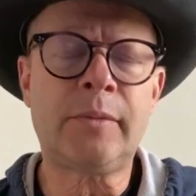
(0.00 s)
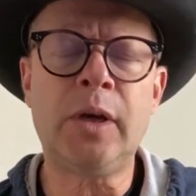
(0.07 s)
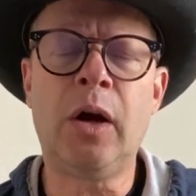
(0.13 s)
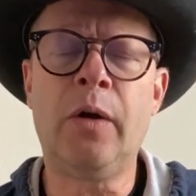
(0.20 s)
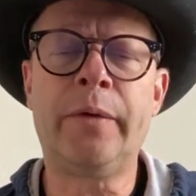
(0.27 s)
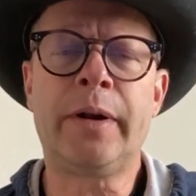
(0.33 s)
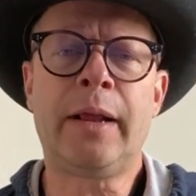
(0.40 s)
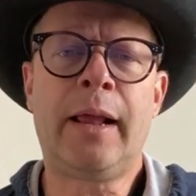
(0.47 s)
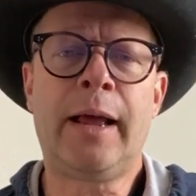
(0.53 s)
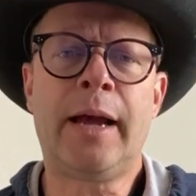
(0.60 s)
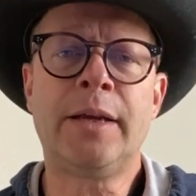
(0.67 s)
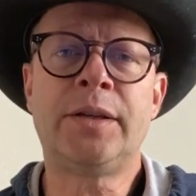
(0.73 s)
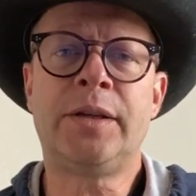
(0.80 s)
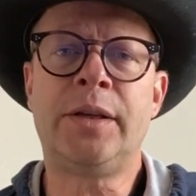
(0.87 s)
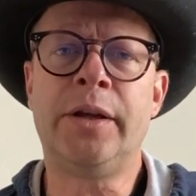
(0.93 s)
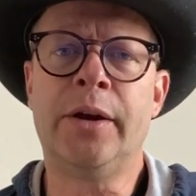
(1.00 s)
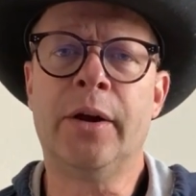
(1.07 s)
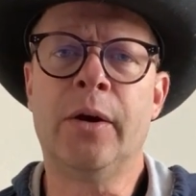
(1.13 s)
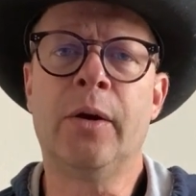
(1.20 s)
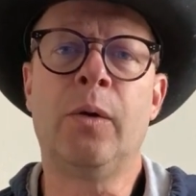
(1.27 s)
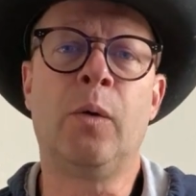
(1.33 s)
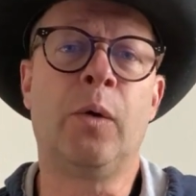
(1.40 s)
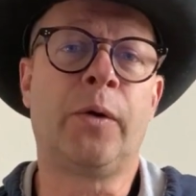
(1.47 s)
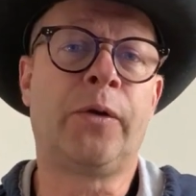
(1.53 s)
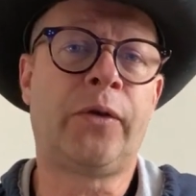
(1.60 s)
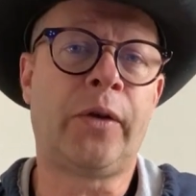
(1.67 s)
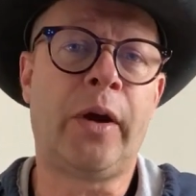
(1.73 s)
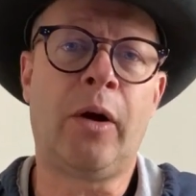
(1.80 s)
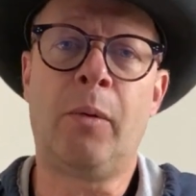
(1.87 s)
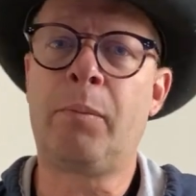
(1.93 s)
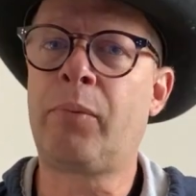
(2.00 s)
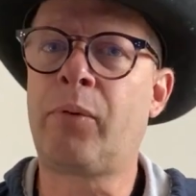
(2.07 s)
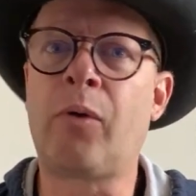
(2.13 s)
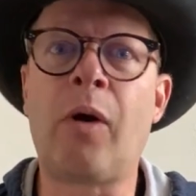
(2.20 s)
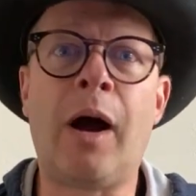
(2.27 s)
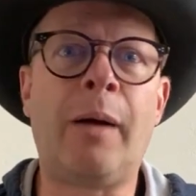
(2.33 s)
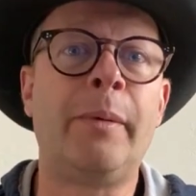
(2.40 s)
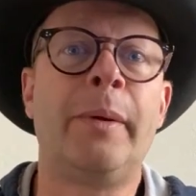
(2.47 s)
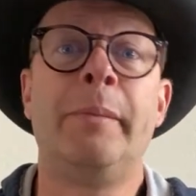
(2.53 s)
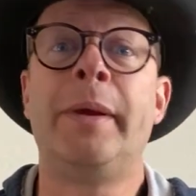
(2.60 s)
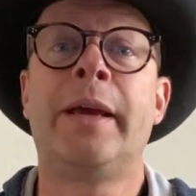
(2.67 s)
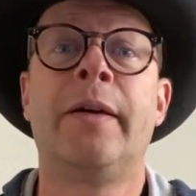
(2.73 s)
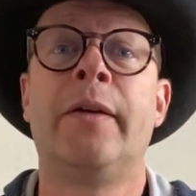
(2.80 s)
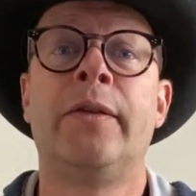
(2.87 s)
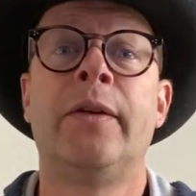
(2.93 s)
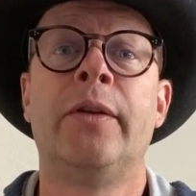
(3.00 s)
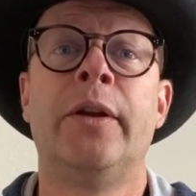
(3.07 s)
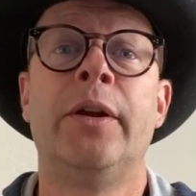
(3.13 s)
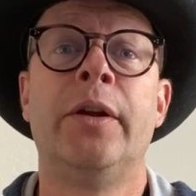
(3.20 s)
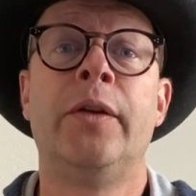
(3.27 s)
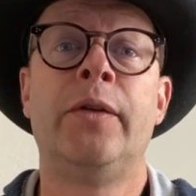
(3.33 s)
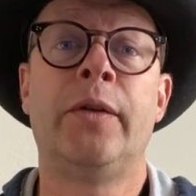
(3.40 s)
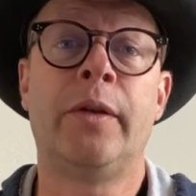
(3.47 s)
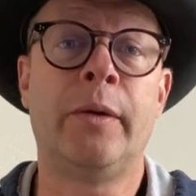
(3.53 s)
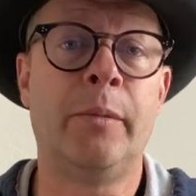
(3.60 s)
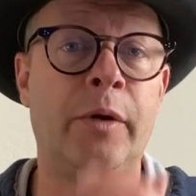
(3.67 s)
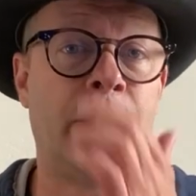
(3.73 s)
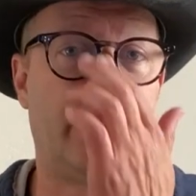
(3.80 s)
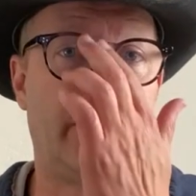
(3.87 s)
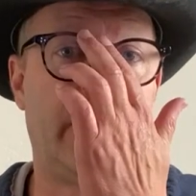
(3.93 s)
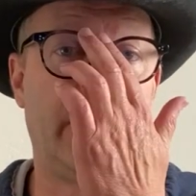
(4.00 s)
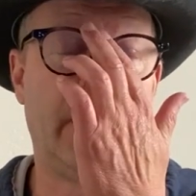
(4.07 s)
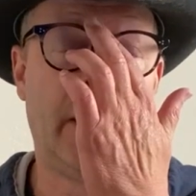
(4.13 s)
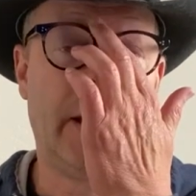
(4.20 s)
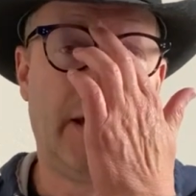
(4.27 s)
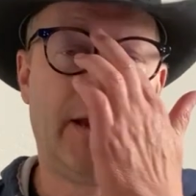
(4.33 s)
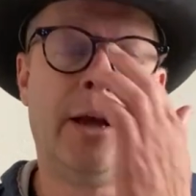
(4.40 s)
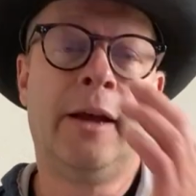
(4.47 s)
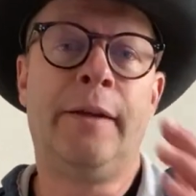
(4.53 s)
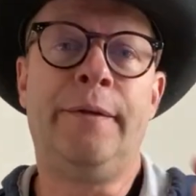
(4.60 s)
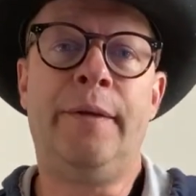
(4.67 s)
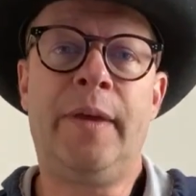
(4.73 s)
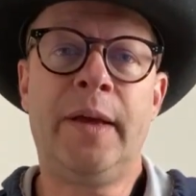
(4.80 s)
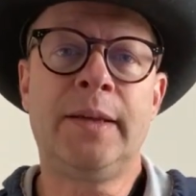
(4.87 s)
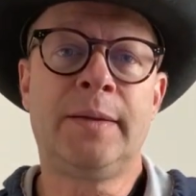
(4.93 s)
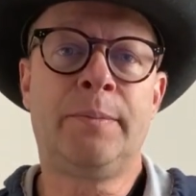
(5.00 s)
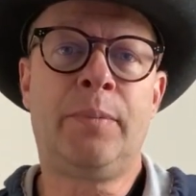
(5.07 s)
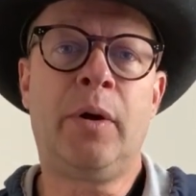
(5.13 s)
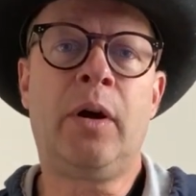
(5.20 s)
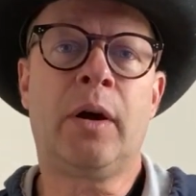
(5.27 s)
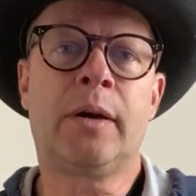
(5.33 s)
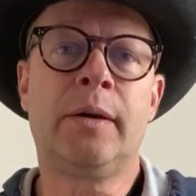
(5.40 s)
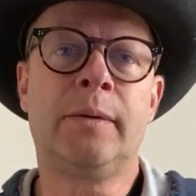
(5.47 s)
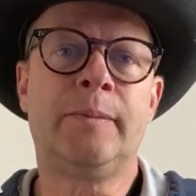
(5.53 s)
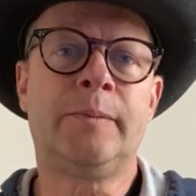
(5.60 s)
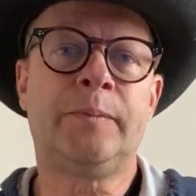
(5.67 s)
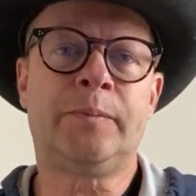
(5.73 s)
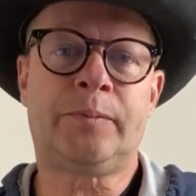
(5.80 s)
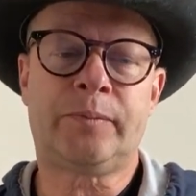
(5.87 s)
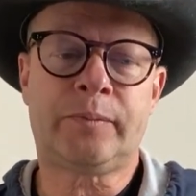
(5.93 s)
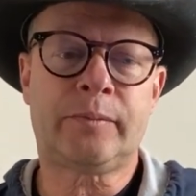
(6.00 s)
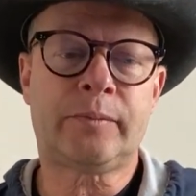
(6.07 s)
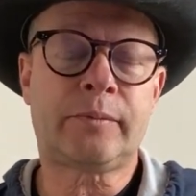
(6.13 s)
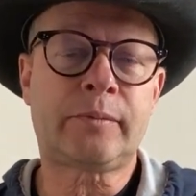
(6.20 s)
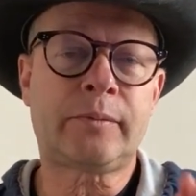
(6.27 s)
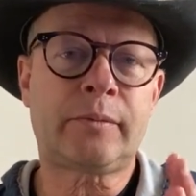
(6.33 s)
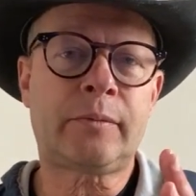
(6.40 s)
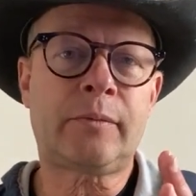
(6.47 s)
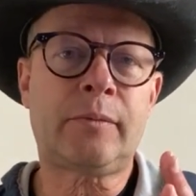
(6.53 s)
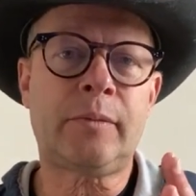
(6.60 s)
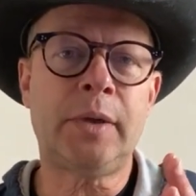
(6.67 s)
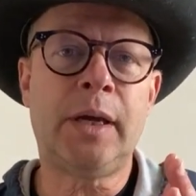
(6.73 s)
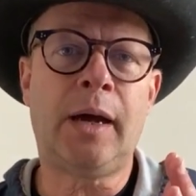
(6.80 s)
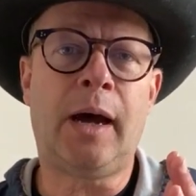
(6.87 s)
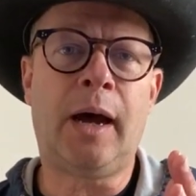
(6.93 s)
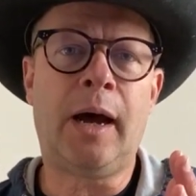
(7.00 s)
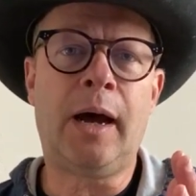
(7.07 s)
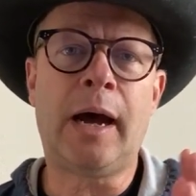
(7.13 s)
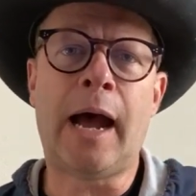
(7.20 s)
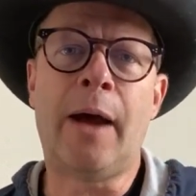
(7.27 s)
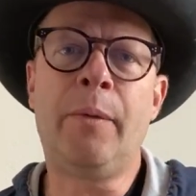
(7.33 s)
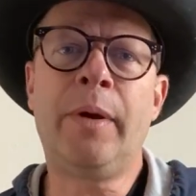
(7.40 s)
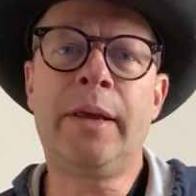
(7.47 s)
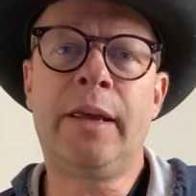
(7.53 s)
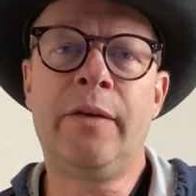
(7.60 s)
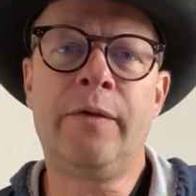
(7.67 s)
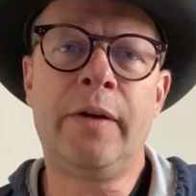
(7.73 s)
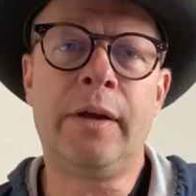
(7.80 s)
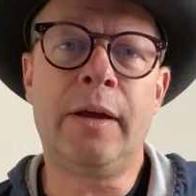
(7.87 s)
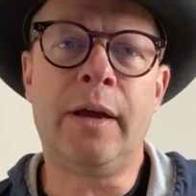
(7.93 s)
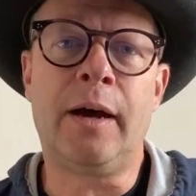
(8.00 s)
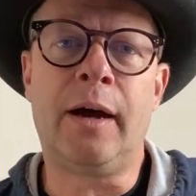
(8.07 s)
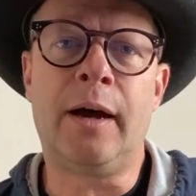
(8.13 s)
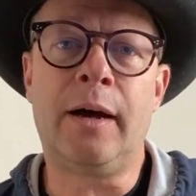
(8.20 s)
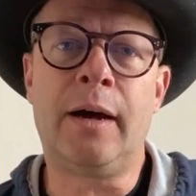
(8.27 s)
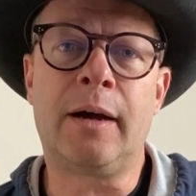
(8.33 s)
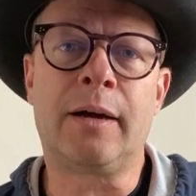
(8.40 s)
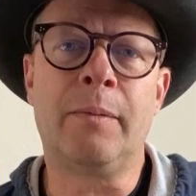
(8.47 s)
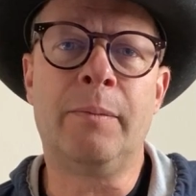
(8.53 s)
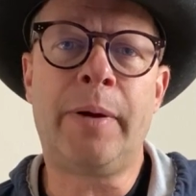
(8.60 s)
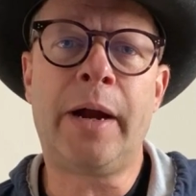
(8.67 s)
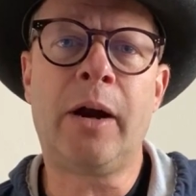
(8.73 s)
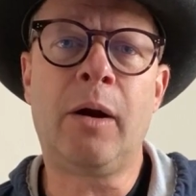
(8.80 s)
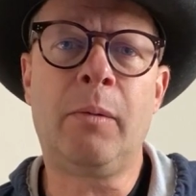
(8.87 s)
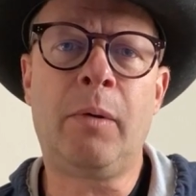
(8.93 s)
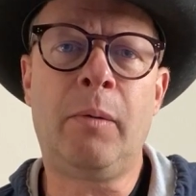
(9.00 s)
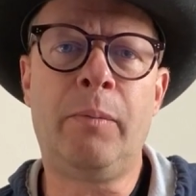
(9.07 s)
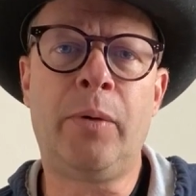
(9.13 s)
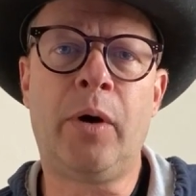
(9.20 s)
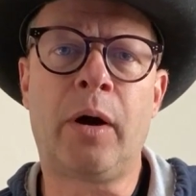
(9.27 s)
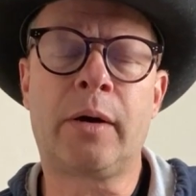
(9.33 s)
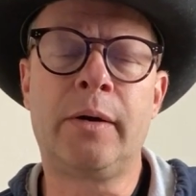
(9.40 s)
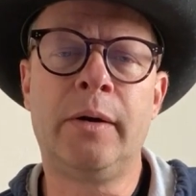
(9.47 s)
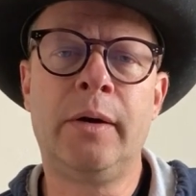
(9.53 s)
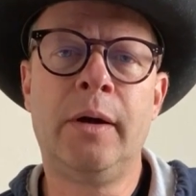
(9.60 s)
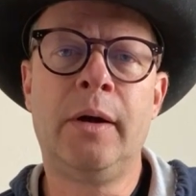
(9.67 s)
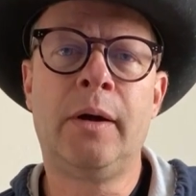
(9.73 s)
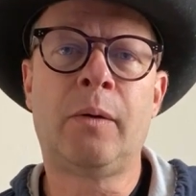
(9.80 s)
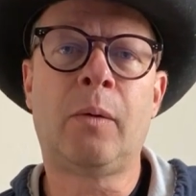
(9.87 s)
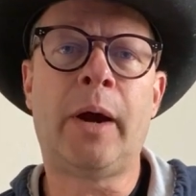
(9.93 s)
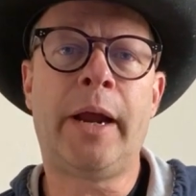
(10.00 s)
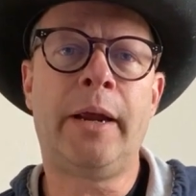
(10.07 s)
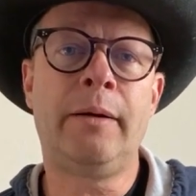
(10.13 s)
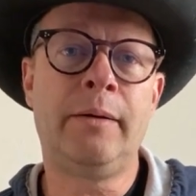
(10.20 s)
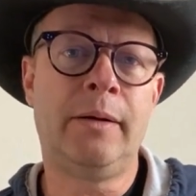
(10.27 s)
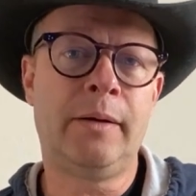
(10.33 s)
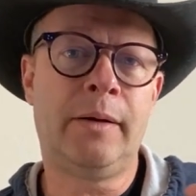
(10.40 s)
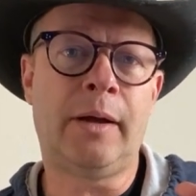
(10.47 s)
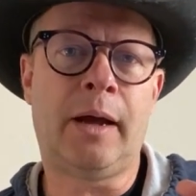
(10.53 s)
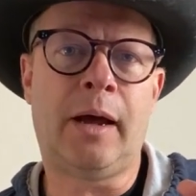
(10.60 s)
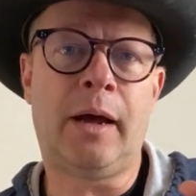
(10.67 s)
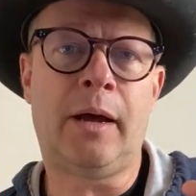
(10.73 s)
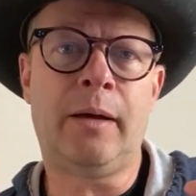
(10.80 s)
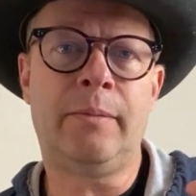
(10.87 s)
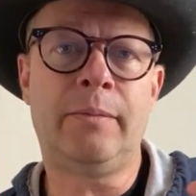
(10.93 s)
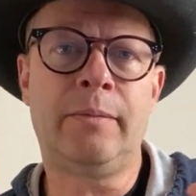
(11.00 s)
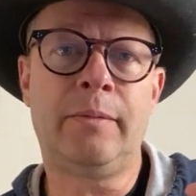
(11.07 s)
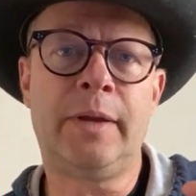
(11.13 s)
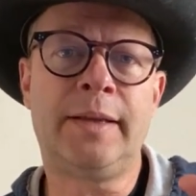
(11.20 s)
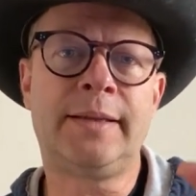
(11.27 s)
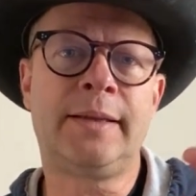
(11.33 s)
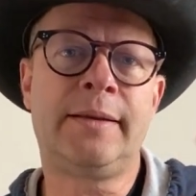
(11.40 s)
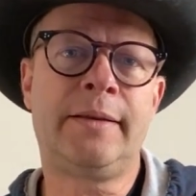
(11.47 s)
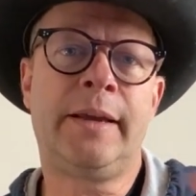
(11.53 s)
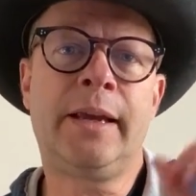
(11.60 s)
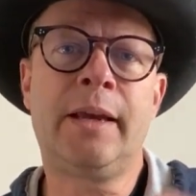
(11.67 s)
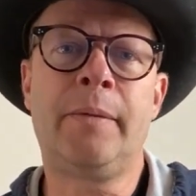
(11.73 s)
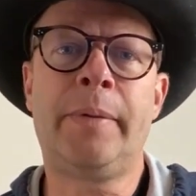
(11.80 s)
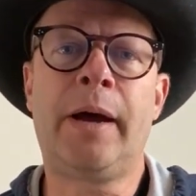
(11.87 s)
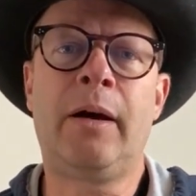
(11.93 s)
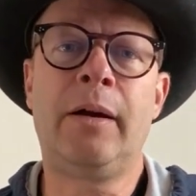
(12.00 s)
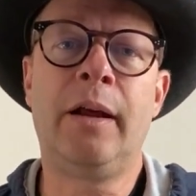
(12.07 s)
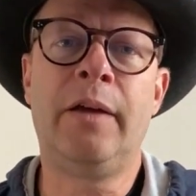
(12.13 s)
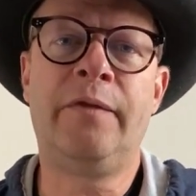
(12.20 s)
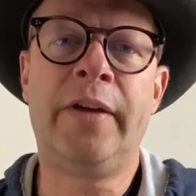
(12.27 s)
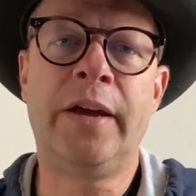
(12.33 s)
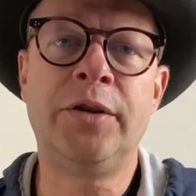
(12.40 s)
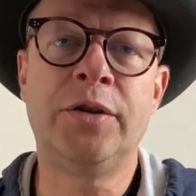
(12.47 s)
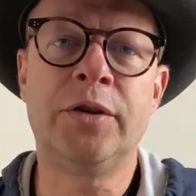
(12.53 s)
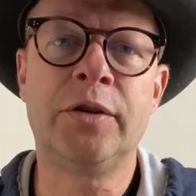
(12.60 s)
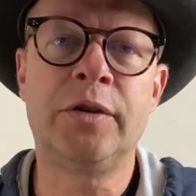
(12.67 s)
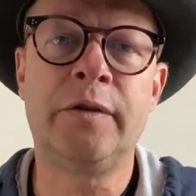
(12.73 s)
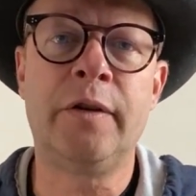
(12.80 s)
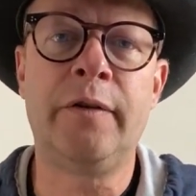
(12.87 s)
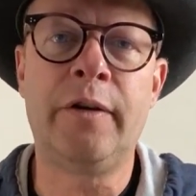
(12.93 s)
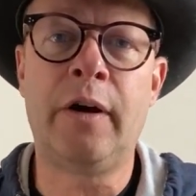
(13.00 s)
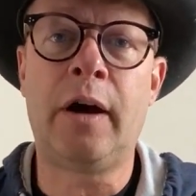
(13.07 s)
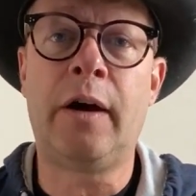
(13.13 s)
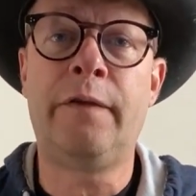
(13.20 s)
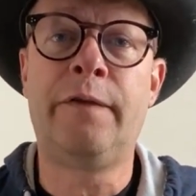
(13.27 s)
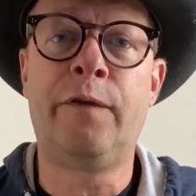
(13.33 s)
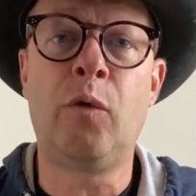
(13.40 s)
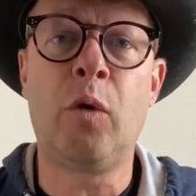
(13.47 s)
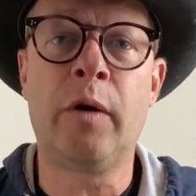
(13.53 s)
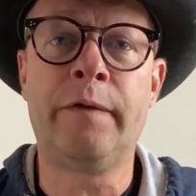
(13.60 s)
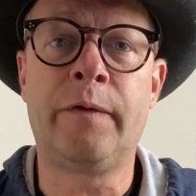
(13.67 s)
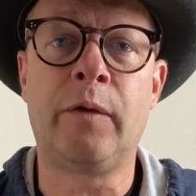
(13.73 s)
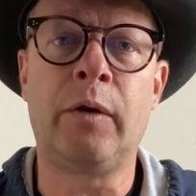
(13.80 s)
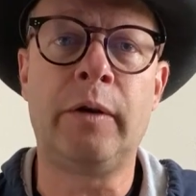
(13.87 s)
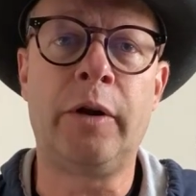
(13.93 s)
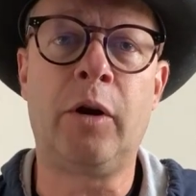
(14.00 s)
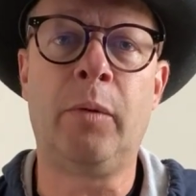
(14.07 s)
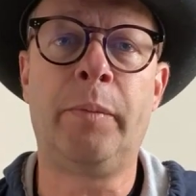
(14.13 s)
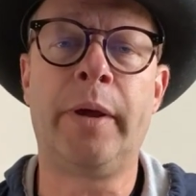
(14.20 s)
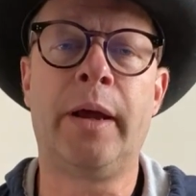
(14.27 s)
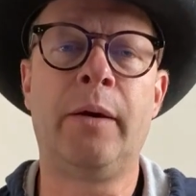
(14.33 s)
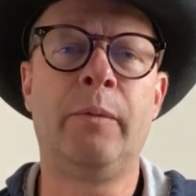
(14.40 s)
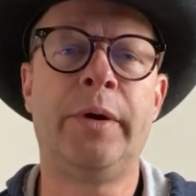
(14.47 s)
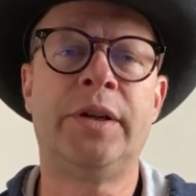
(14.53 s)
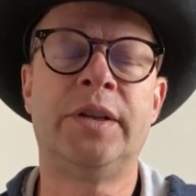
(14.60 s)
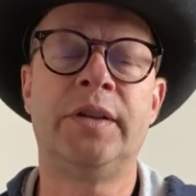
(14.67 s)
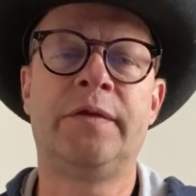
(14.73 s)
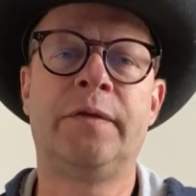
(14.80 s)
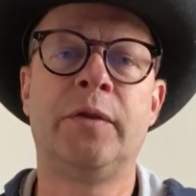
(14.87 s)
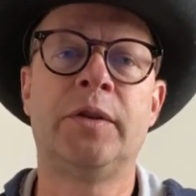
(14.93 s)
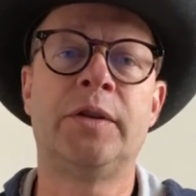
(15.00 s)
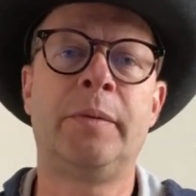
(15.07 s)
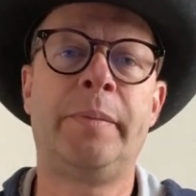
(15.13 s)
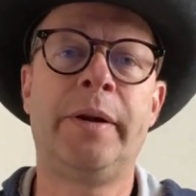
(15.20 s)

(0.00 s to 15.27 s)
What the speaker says: over the last year or so, probably because of the news of the movie. This book, I would give it a comparable book, right? Let's think about Avengers 4 for a little bit, which is first